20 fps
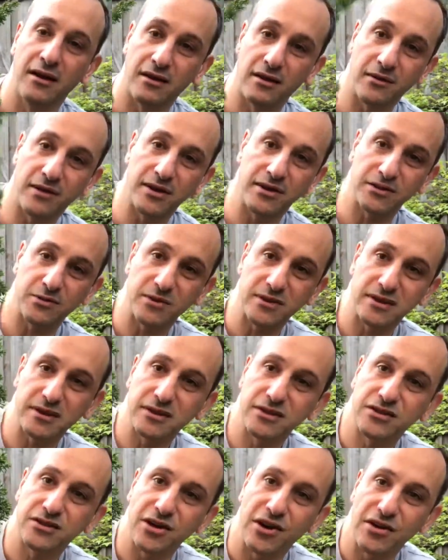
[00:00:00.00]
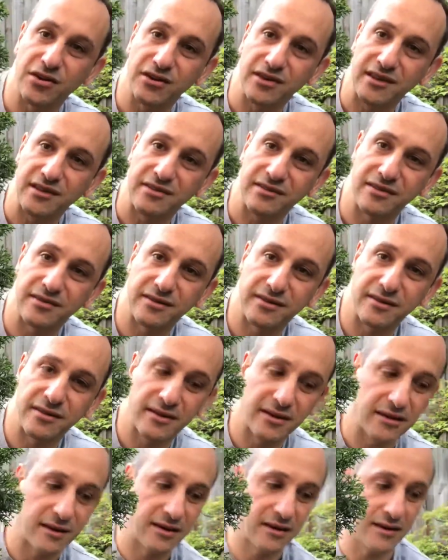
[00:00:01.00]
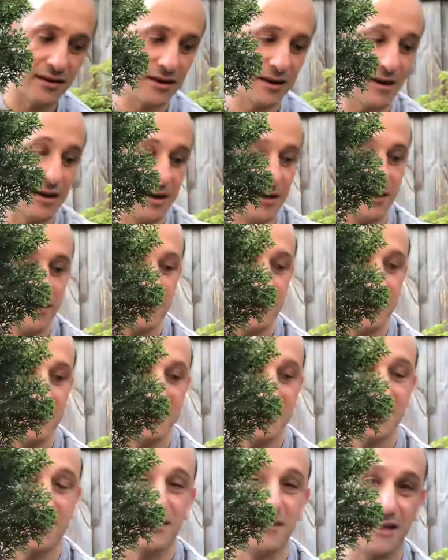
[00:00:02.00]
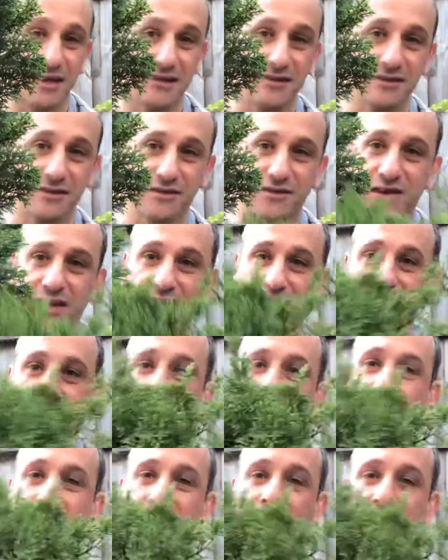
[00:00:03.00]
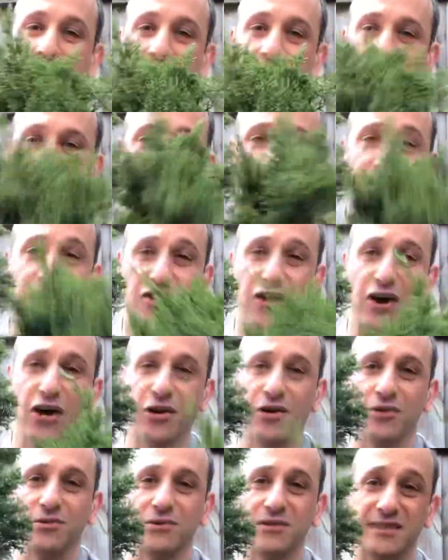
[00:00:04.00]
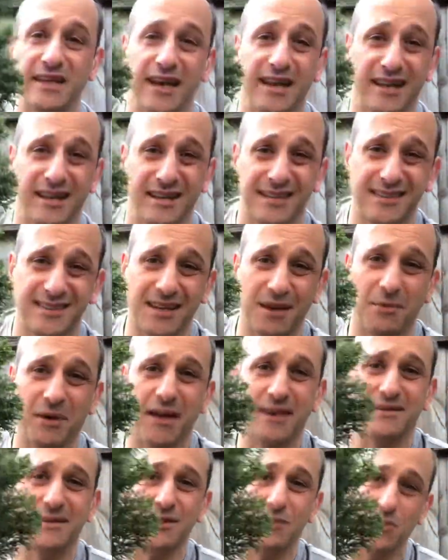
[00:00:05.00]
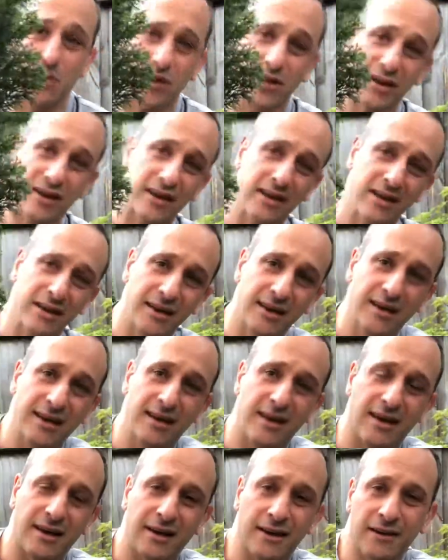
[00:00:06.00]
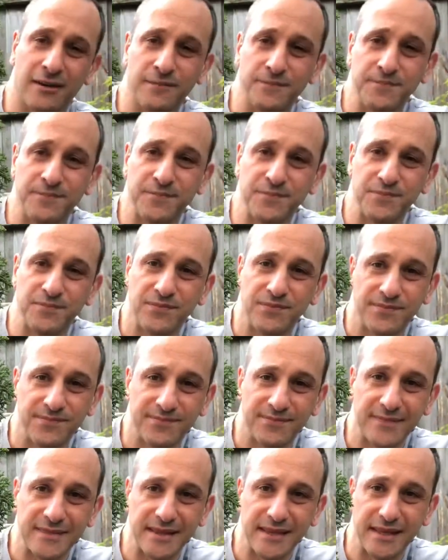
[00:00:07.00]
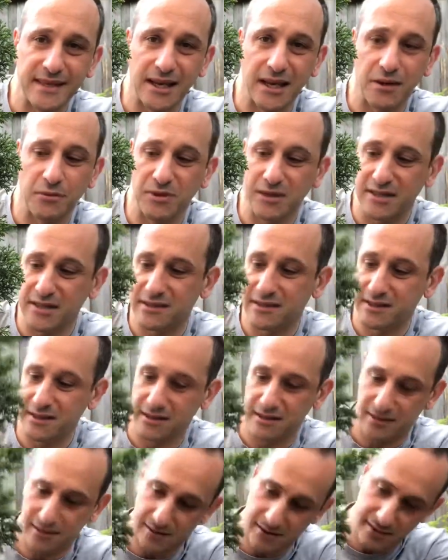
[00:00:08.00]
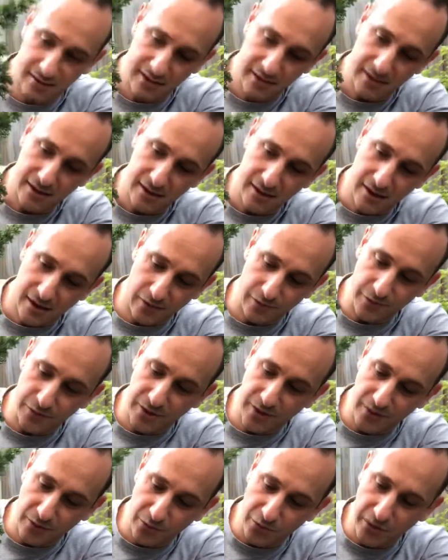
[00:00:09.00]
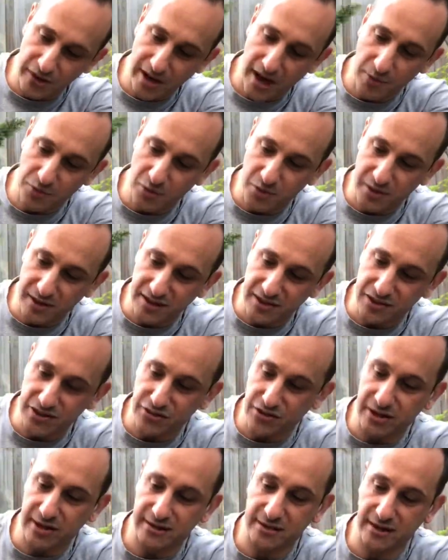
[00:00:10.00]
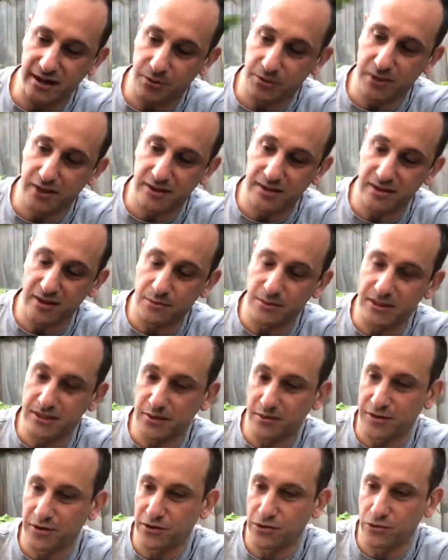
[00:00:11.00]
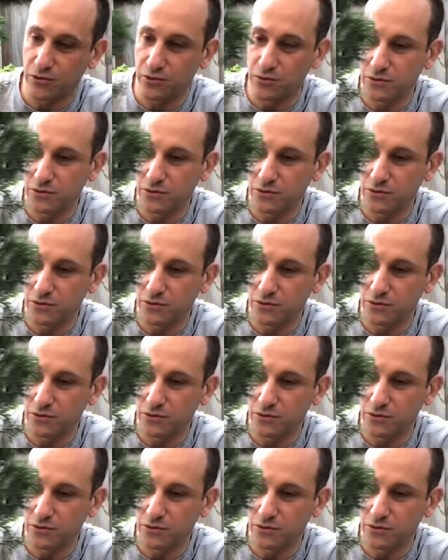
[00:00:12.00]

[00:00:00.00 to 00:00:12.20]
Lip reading: Anyway, I just want to show you this and the success of an air layer. Even though it was taken in summer, it did work. Yeah, but this I'm pretty happy with this tree. It's gonna be something cool.